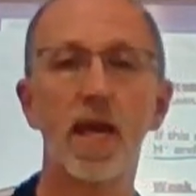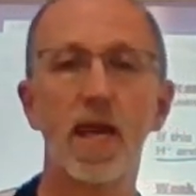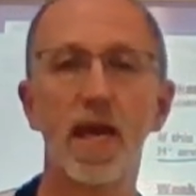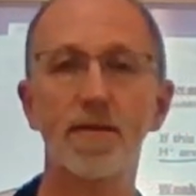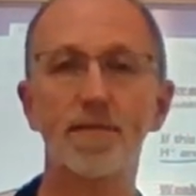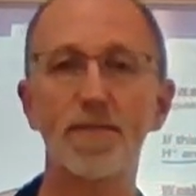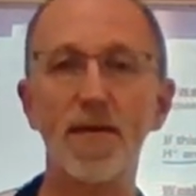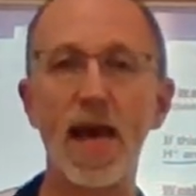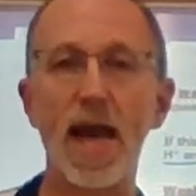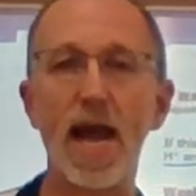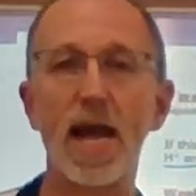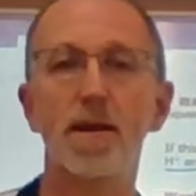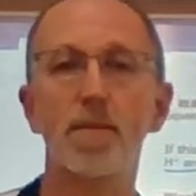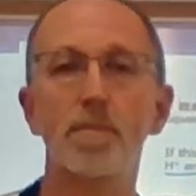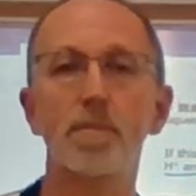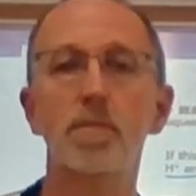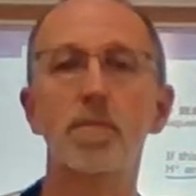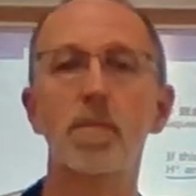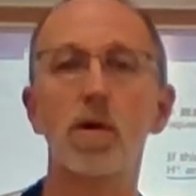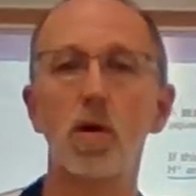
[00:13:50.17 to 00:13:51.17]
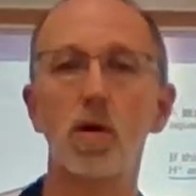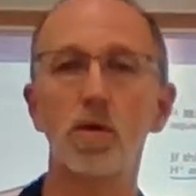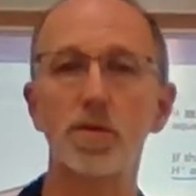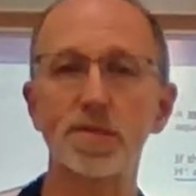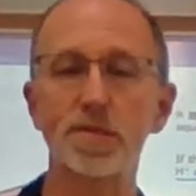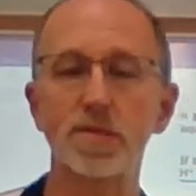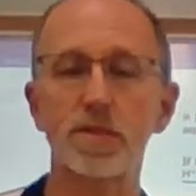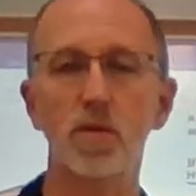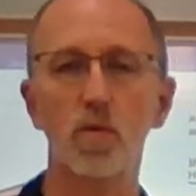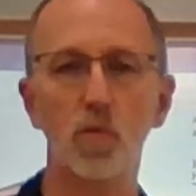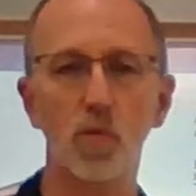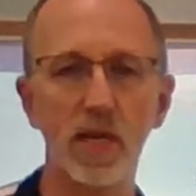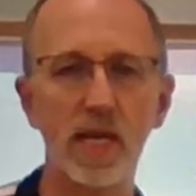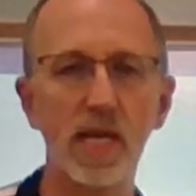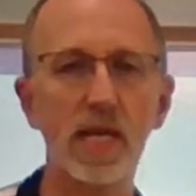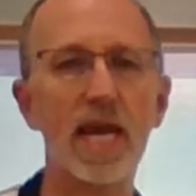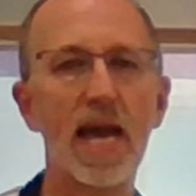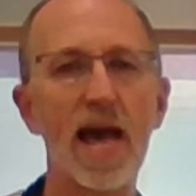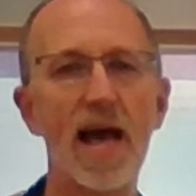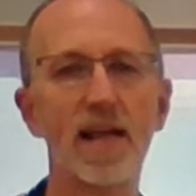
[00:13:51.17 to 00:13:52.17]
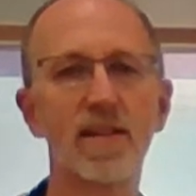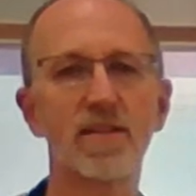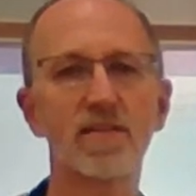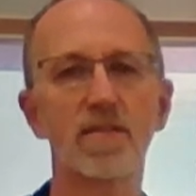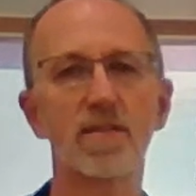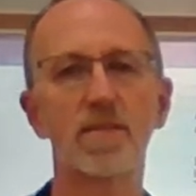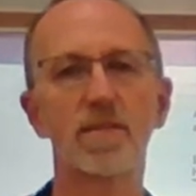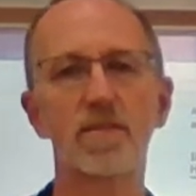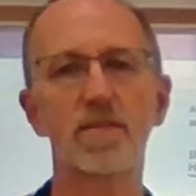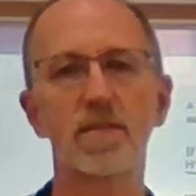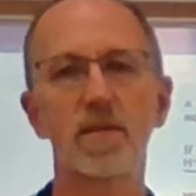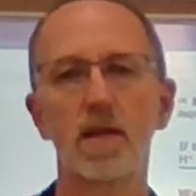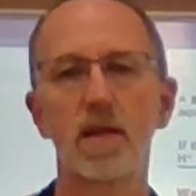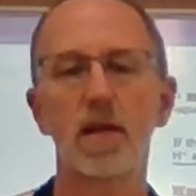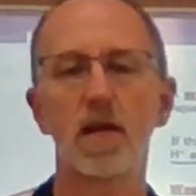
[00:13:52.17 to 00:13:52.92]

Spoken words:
In fact, most weak acids